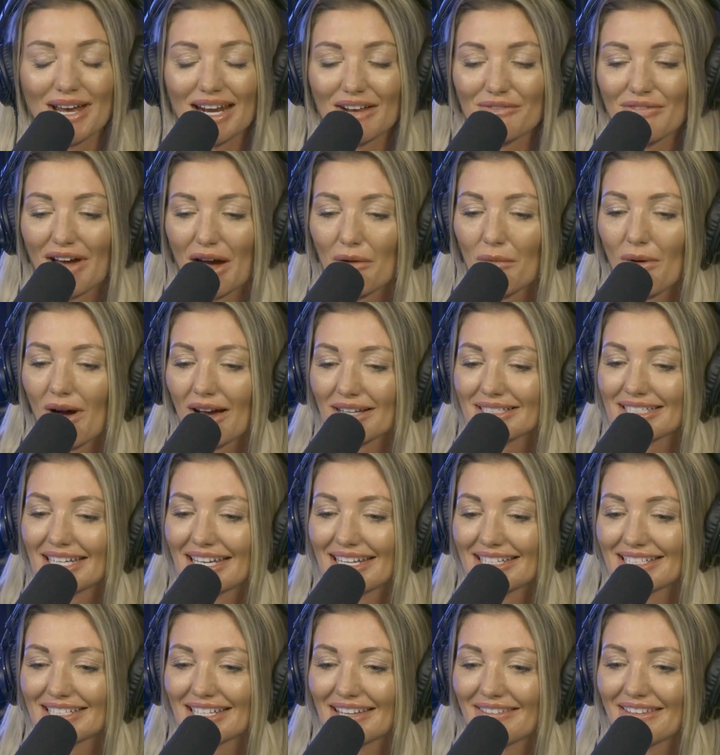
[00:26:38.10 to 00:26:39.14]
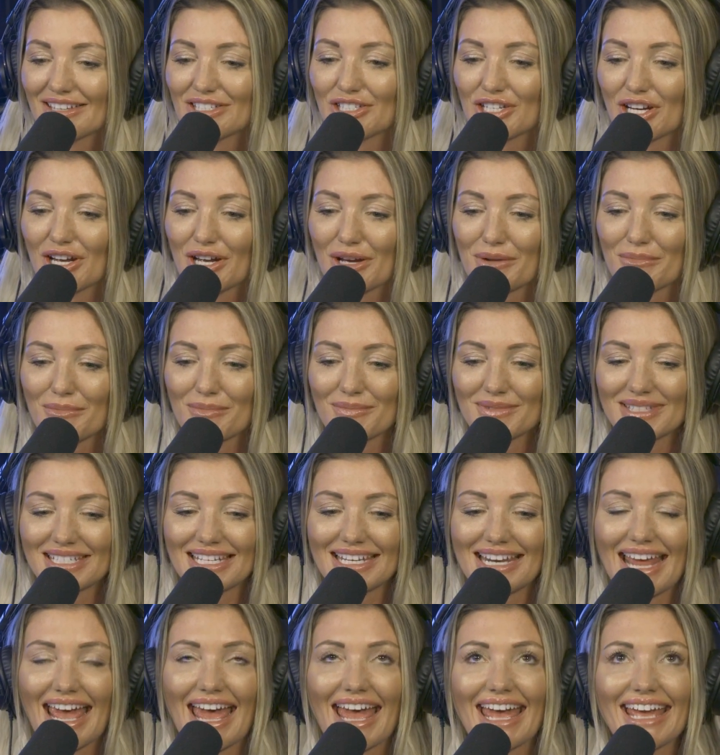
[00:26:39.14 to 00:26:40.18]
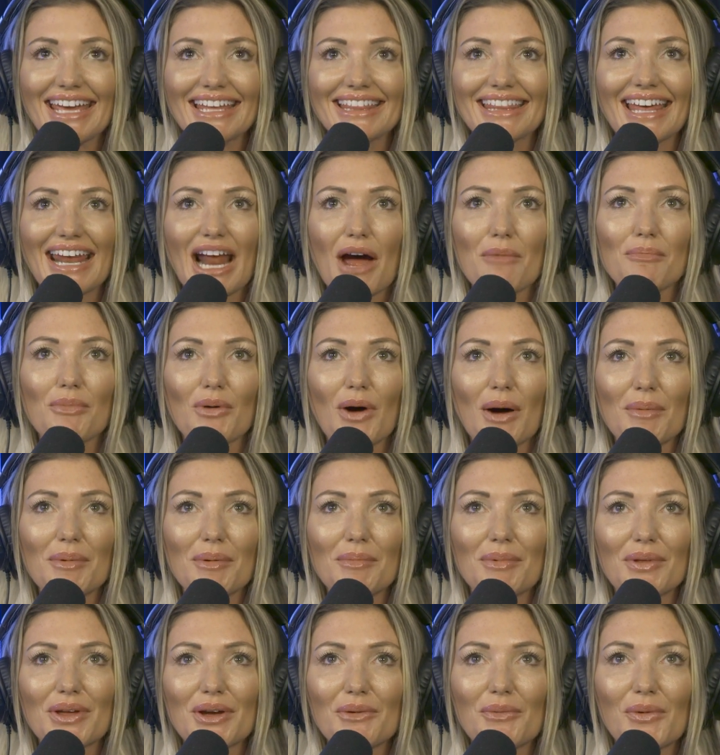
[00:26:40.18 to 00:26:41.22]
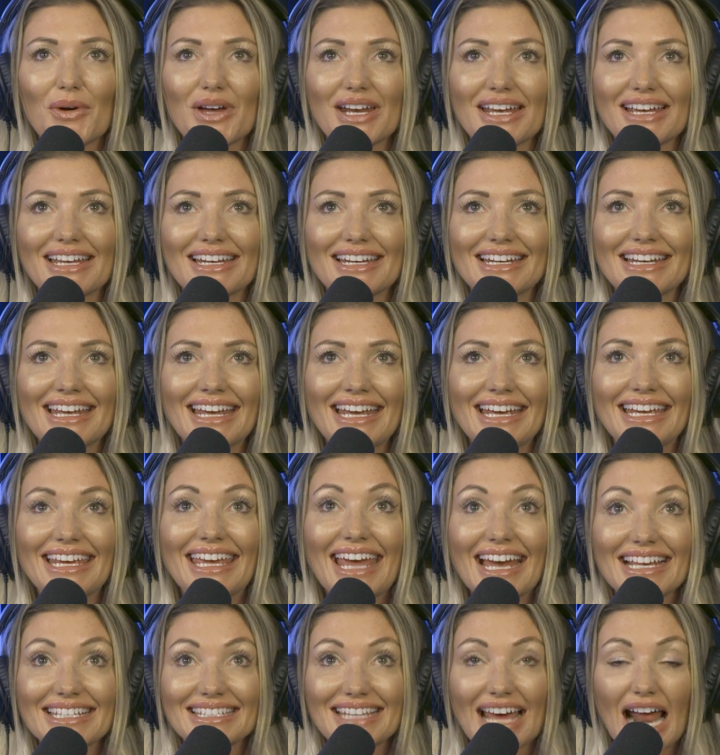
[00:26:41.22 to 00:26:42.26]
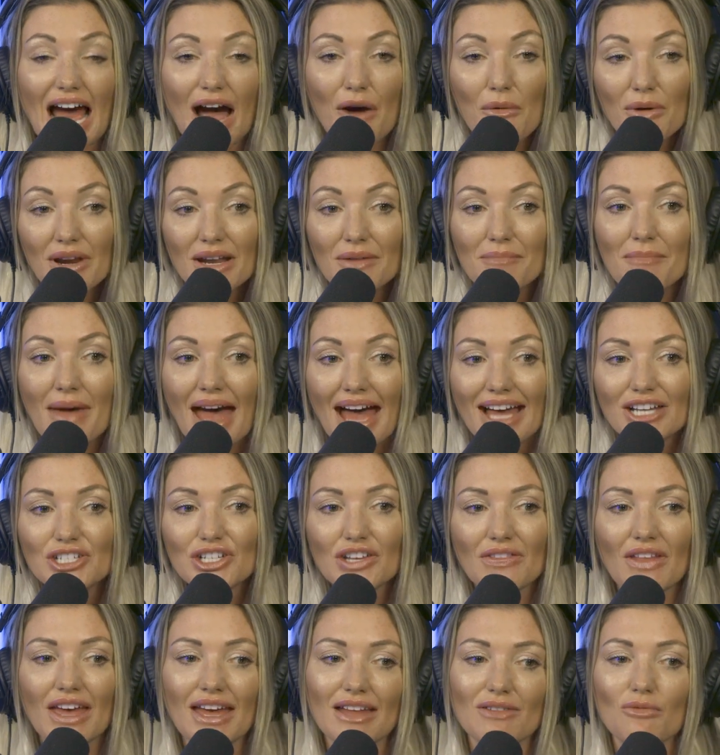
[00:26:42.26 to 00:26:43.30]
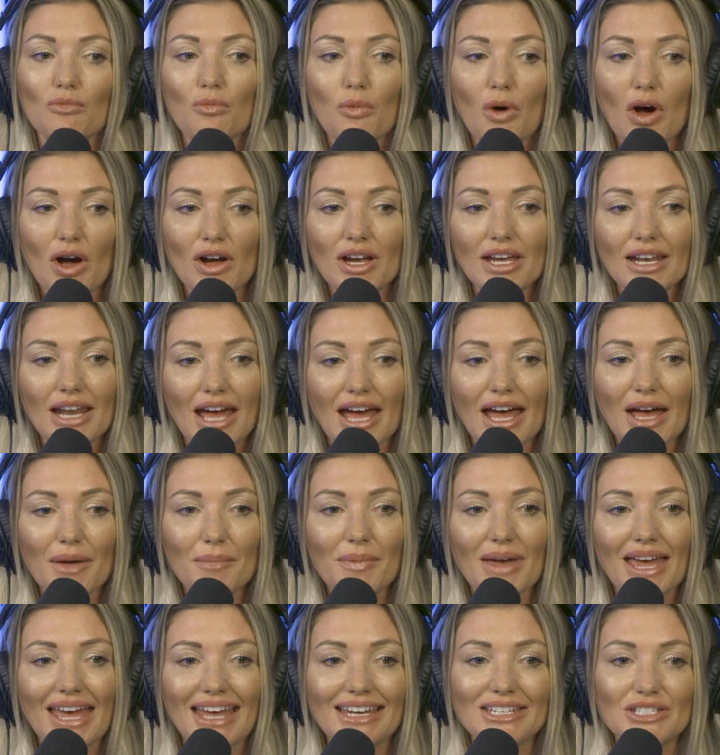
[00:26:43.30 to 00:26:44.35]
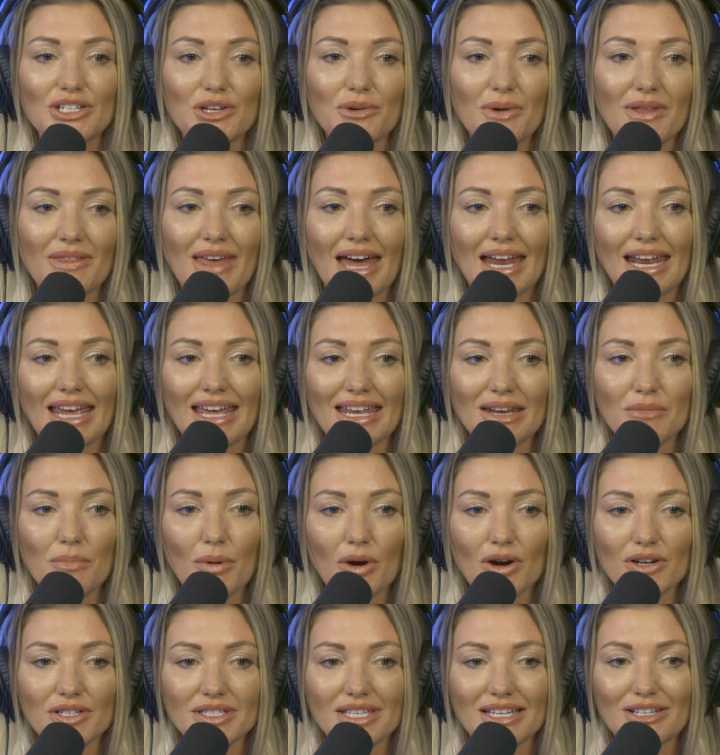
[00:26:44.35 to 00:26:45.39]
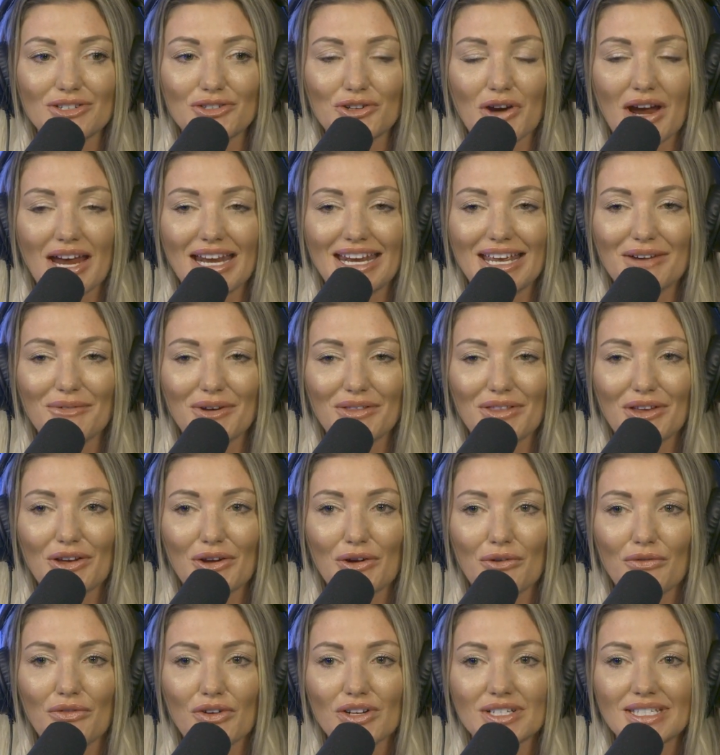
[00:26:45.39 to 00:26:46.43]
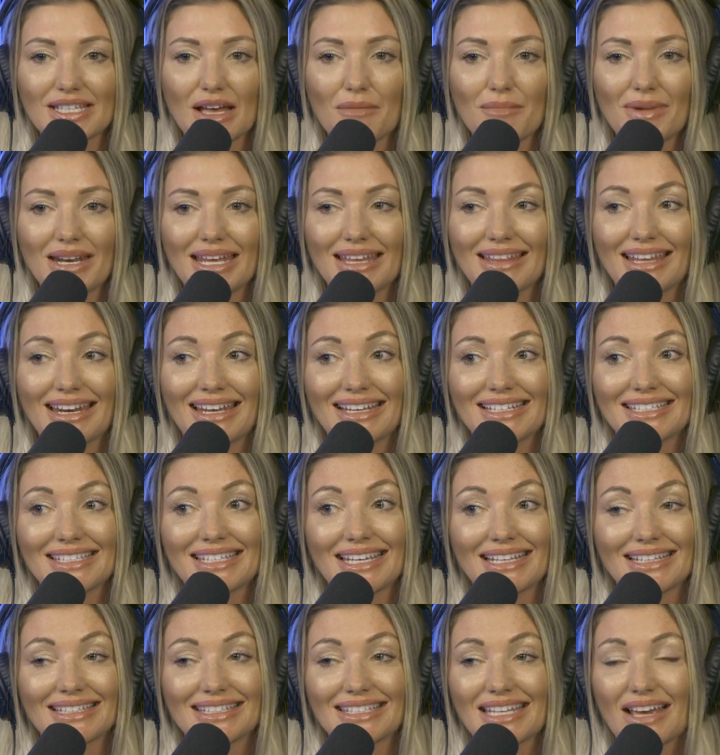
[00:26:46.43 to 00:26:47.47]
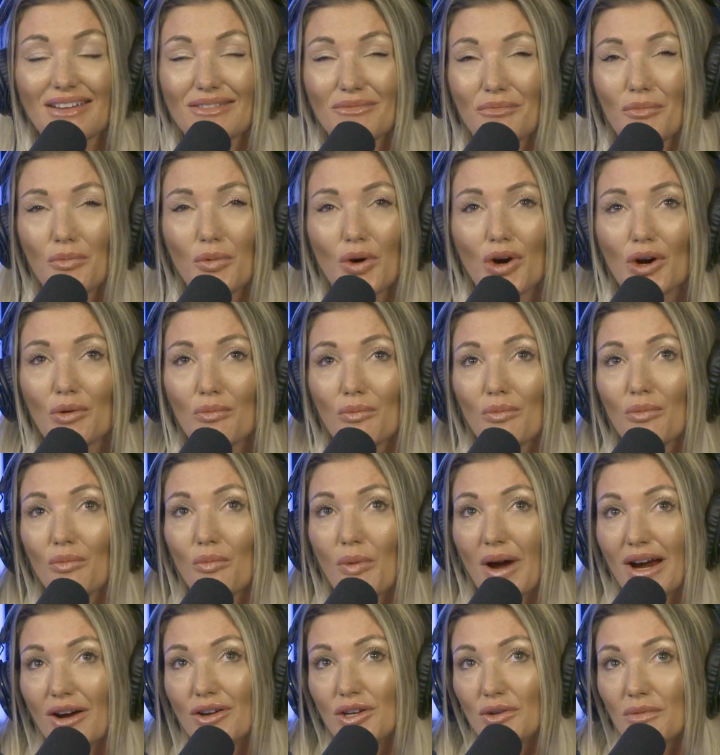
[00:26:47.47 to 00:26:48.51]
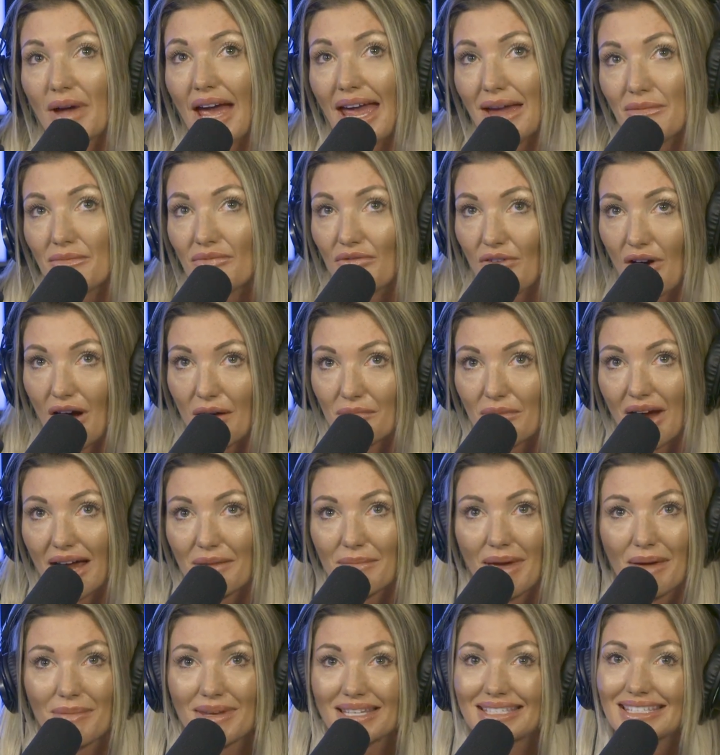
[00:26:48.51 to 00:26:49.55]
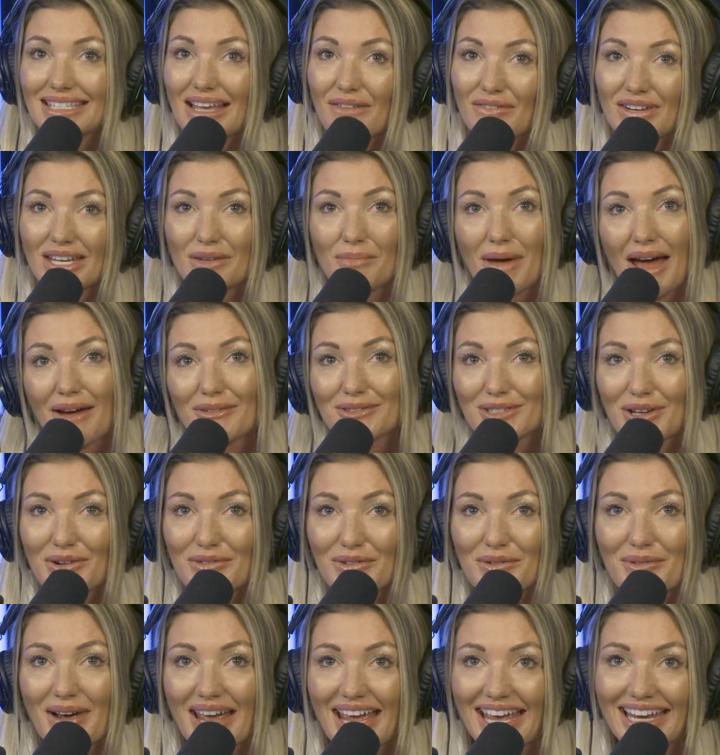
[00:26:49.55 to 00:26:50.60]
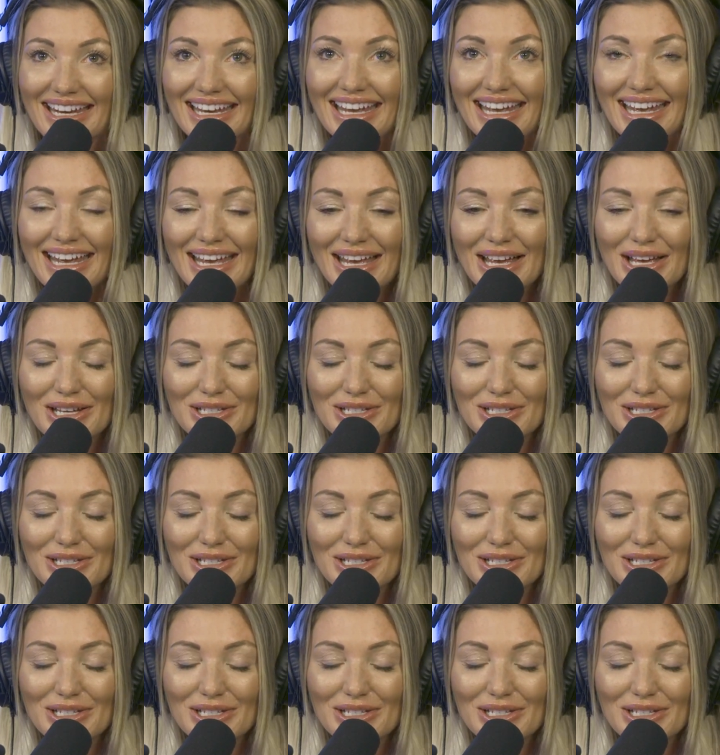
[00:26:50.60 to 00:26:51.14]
Britt, if I walked into the gym today, that I probably wouldn't guess that. I would imagine that walking up and doing that in-person training with you for somebody that is sitting where you came from, right? Maybe 70 pounds overweight,